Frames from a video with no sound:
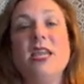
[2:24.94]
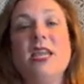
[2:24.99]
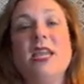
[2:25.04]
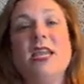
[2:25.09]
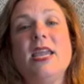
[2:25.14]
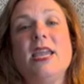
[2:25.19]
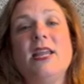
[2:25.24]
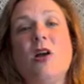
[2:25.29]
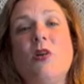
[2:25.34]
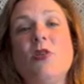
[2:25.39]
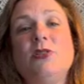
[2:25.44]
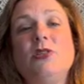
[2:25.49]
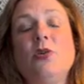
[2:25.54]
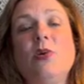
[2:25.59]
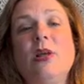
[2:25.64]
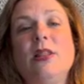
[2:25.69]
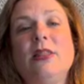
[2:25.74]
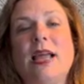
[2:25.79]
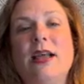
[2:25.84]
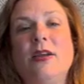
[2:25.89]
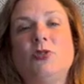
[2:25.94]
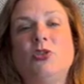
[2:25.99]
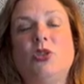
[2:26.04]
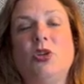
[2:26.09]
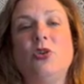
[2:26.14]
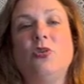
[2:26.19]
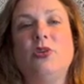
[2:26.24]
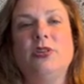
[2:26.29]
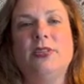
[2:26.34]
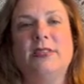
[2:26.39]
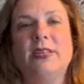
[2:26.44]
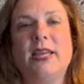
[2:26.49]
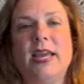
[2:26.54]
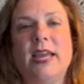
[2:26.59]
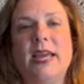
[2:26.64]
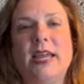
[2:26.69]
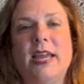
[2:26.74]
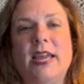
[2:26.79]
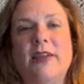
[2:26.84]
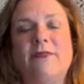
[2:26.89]
It also allows you to
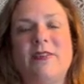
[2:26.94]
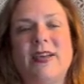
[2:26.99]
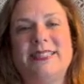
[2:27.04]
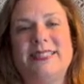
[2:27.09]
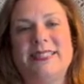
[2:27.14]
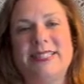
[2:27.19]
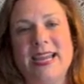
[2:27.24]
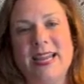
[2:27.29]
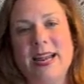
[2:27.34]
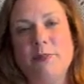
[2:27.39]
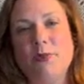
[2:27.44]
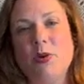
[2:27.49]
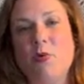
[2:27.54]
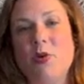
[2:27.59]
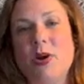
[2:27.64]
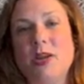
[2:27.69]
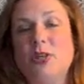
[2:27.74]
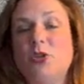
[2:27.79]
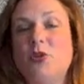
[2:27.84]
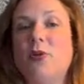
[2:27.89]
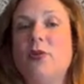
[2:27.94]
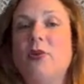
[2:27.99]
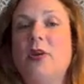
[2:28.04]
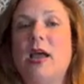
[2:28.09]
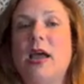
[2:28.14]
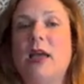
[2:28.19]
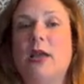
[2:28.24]
say, if I said I'm going to